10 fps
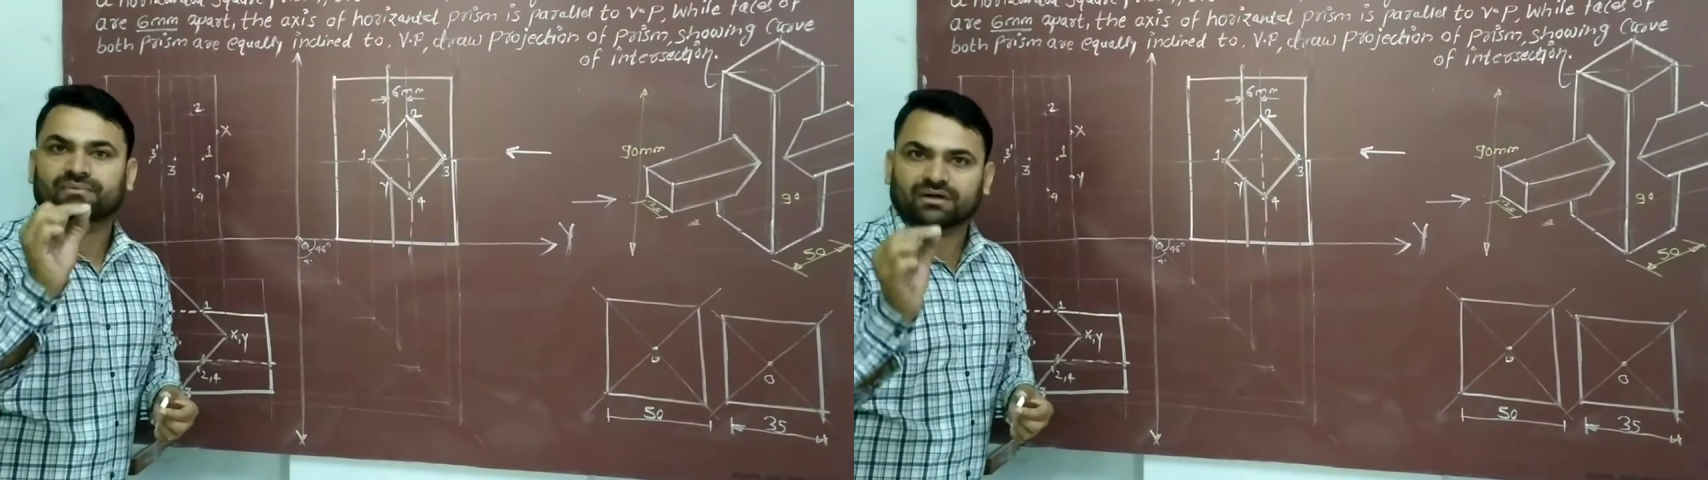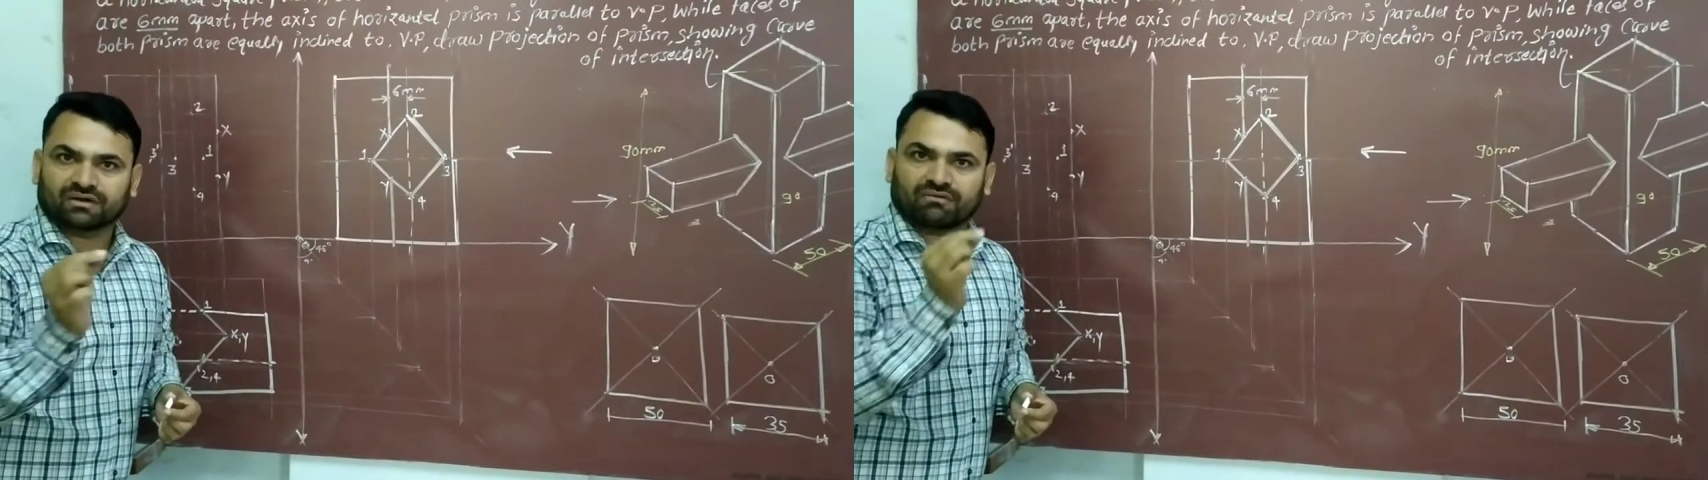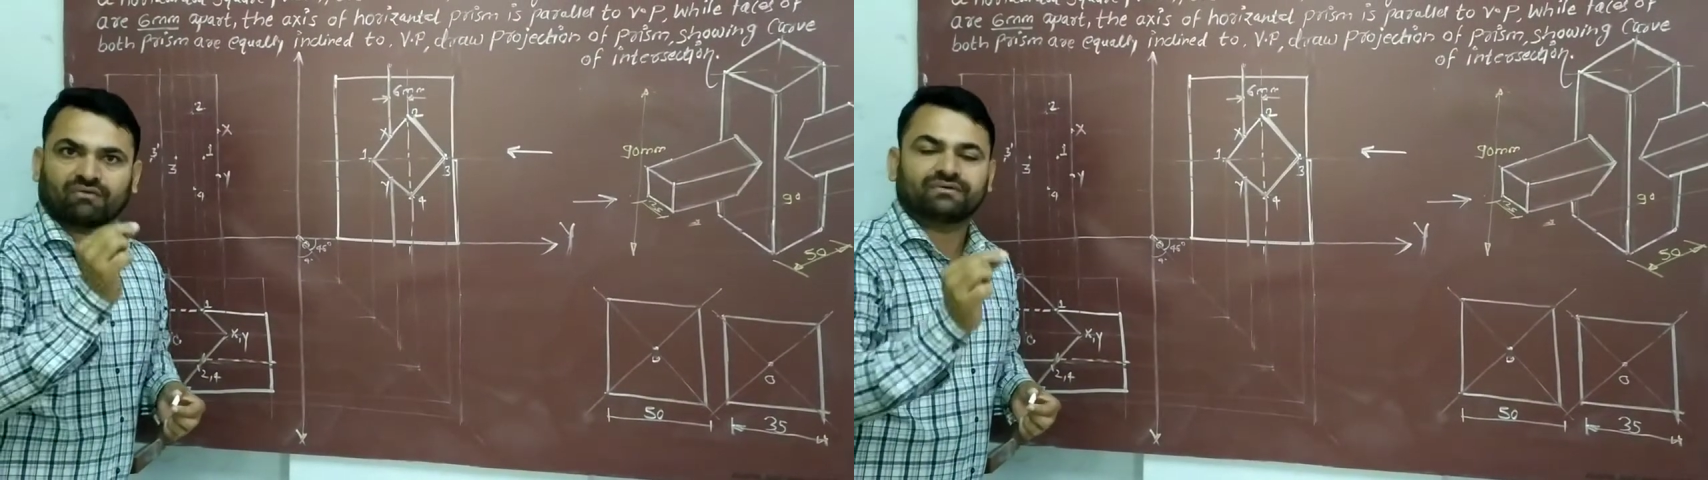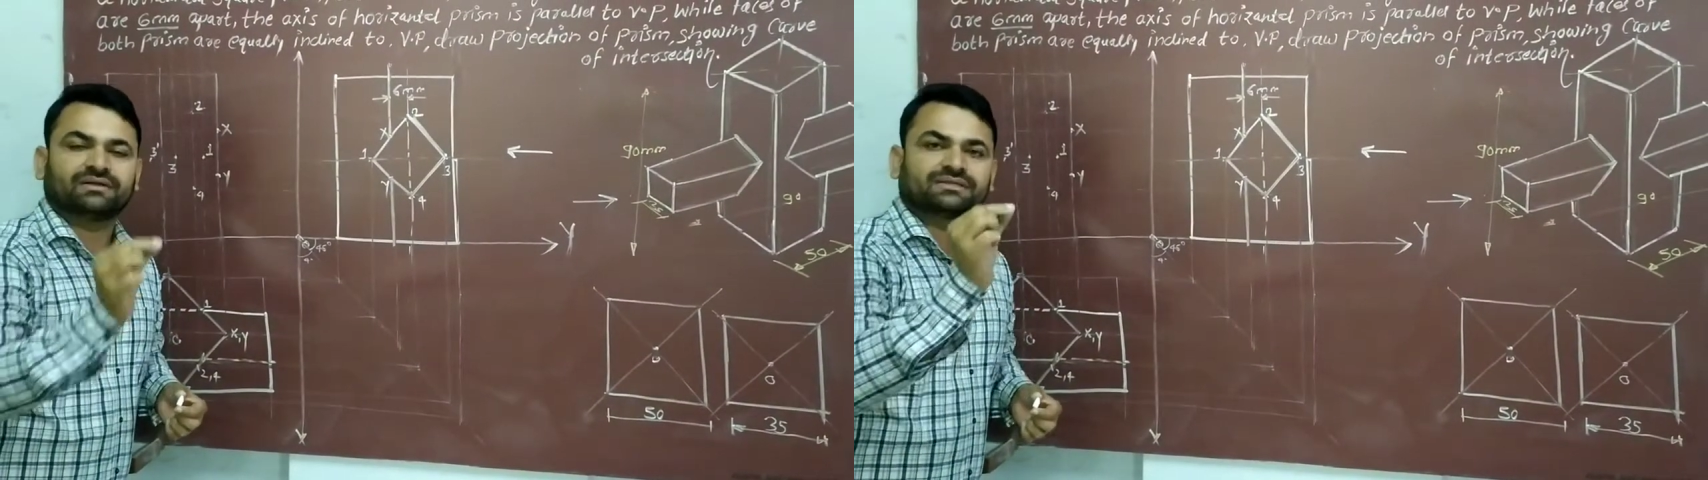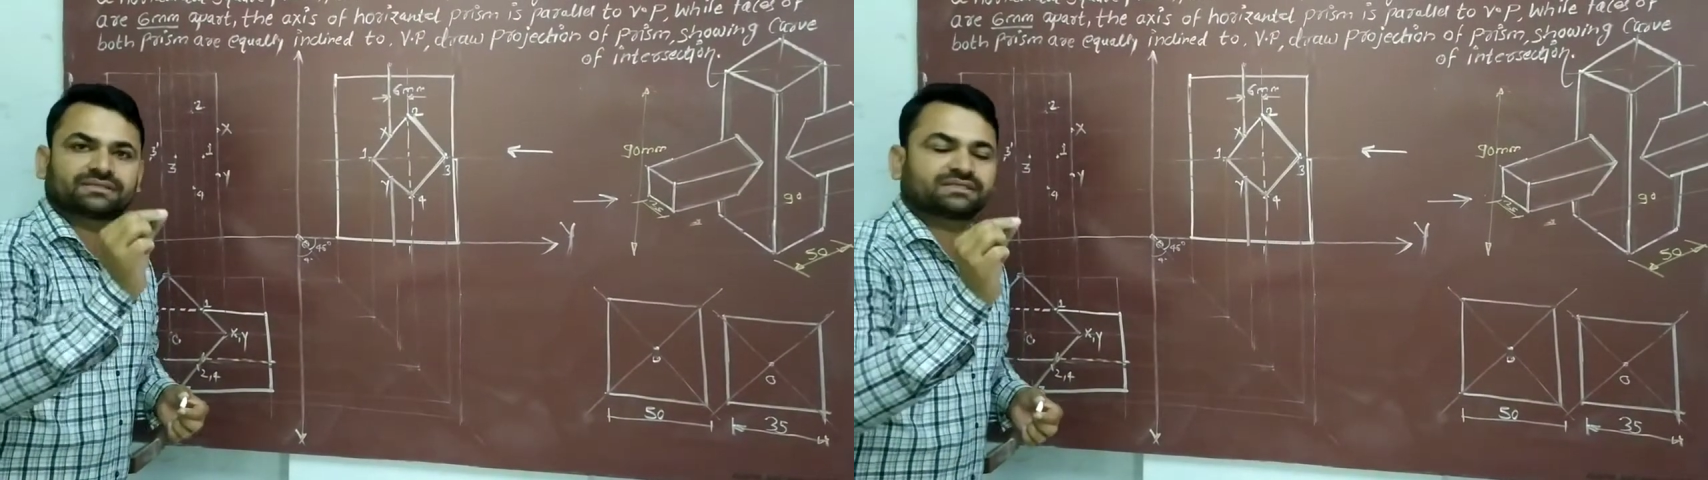curve of
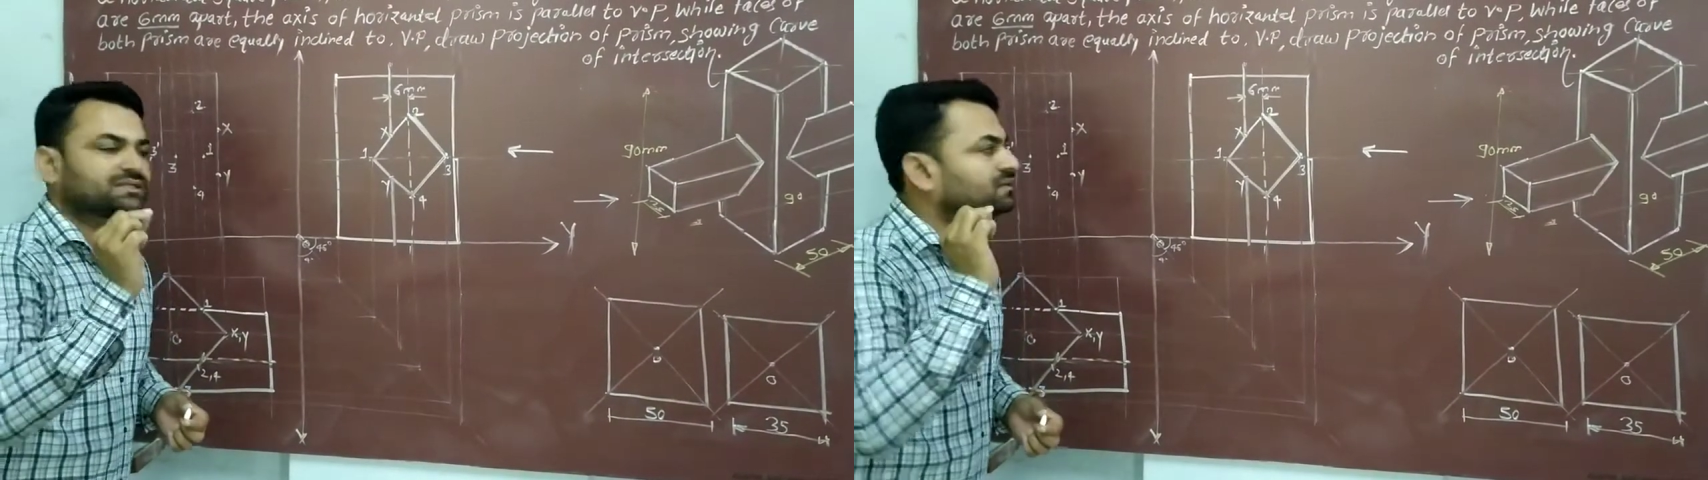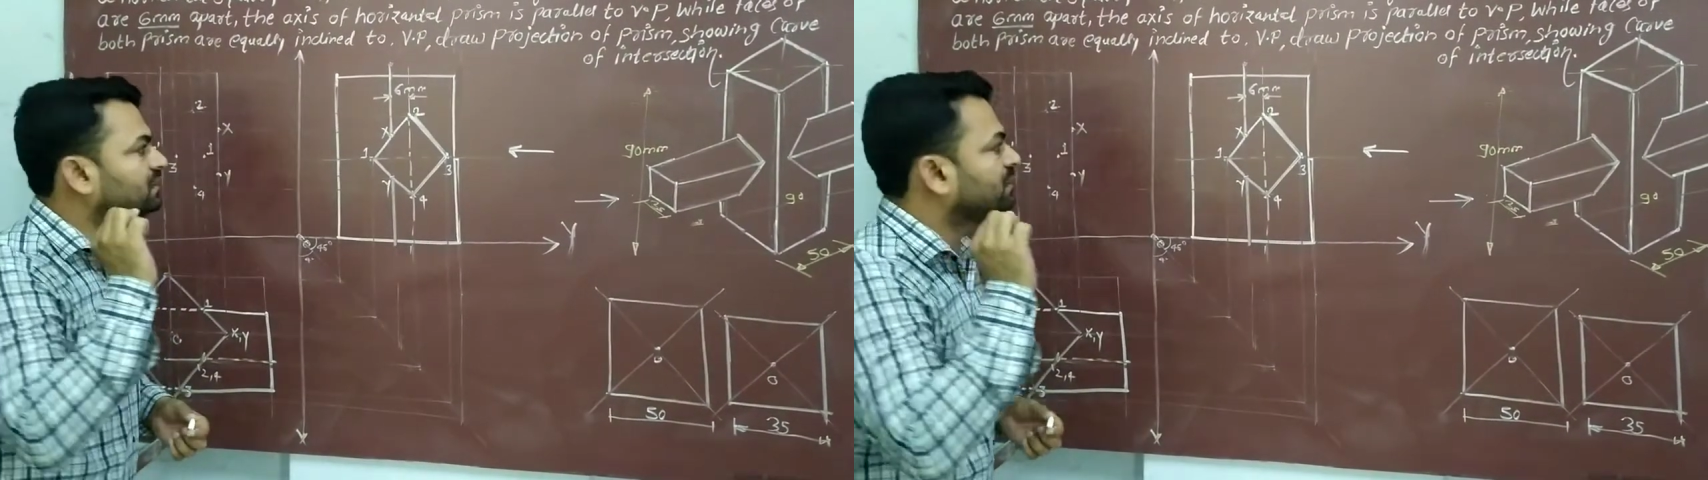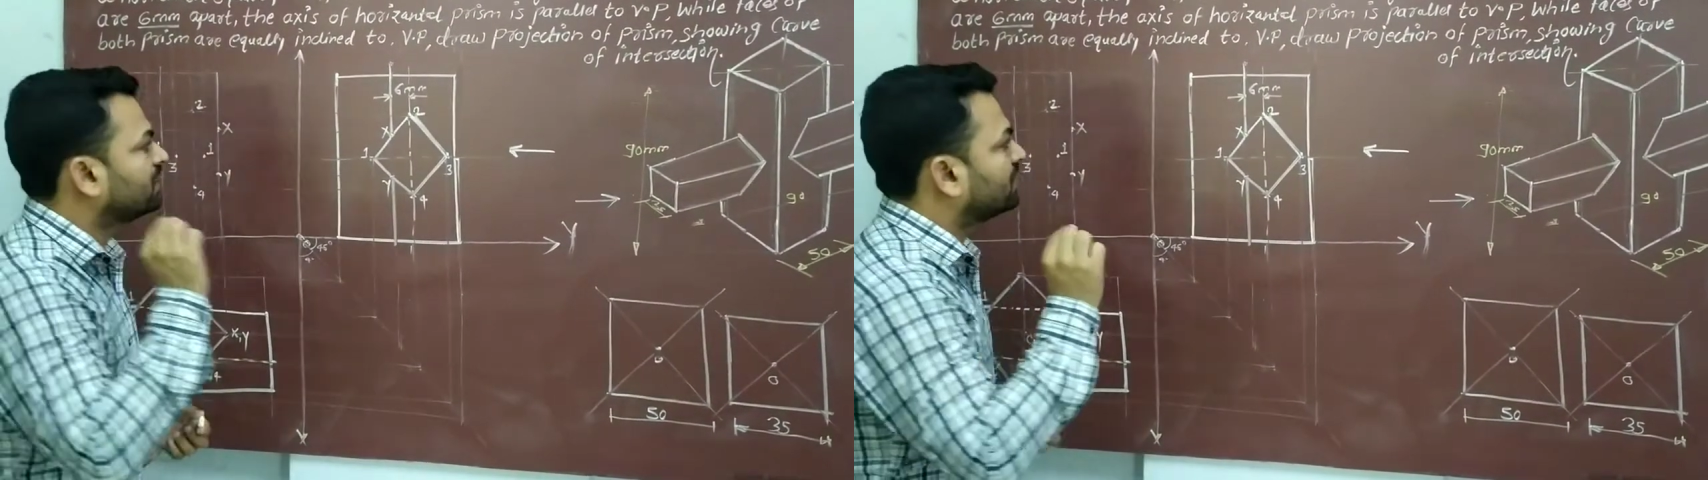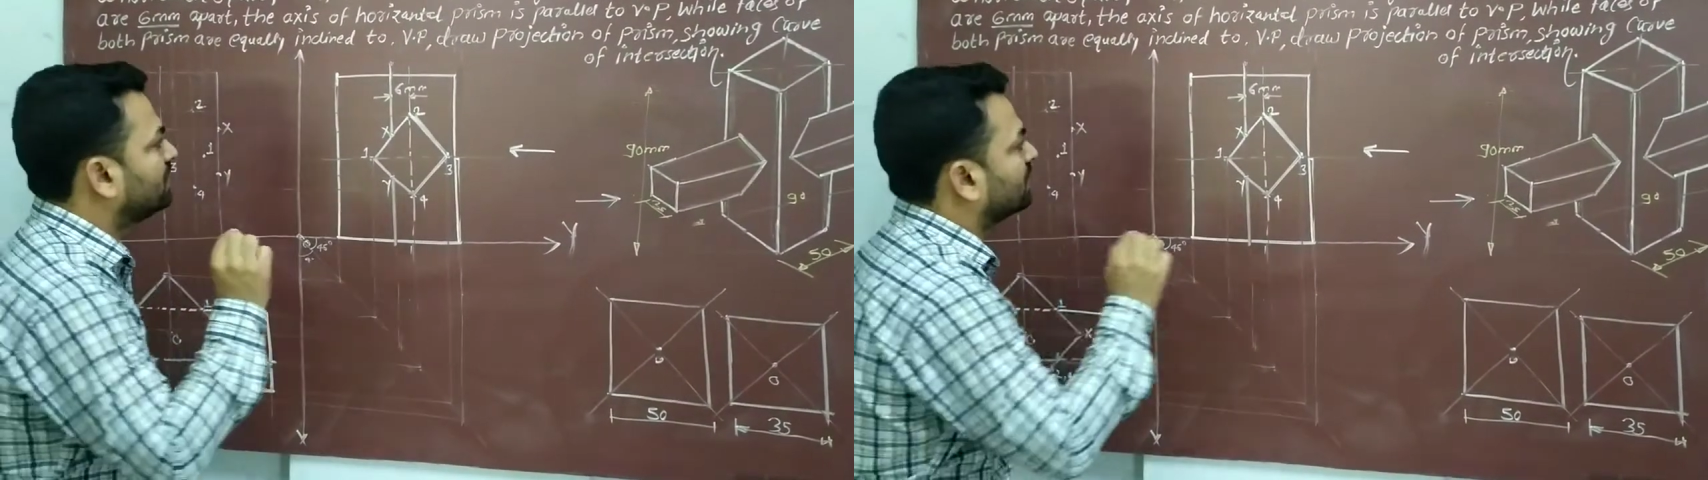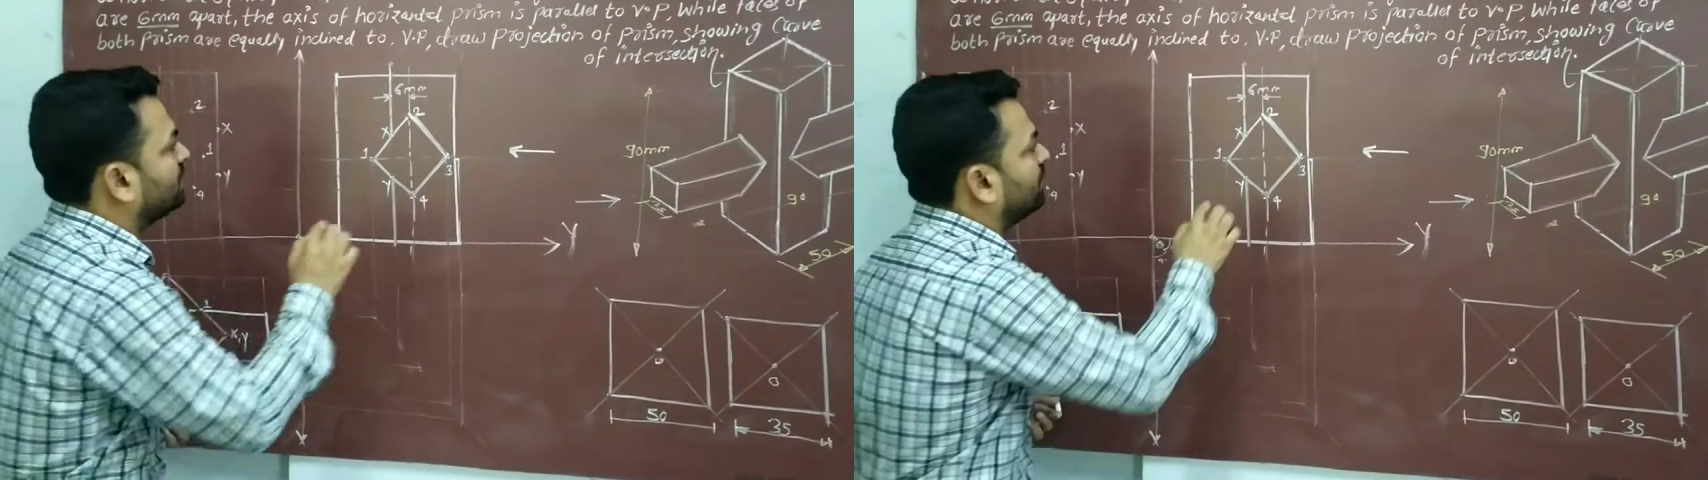intersection
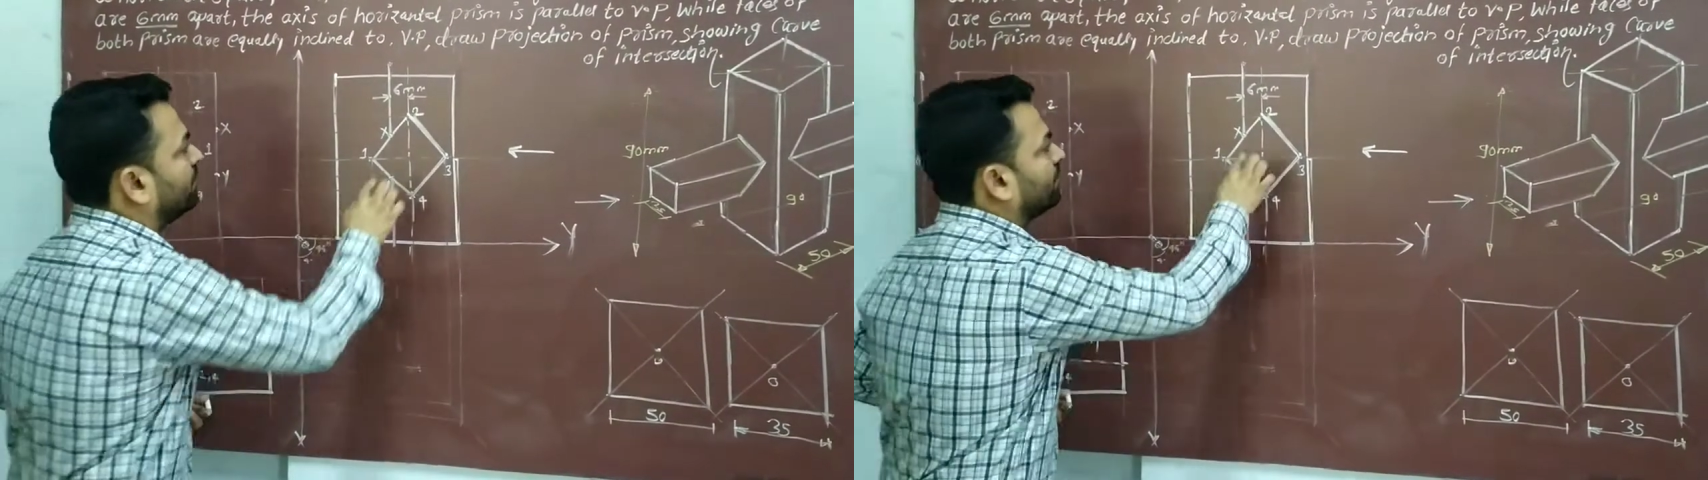curve,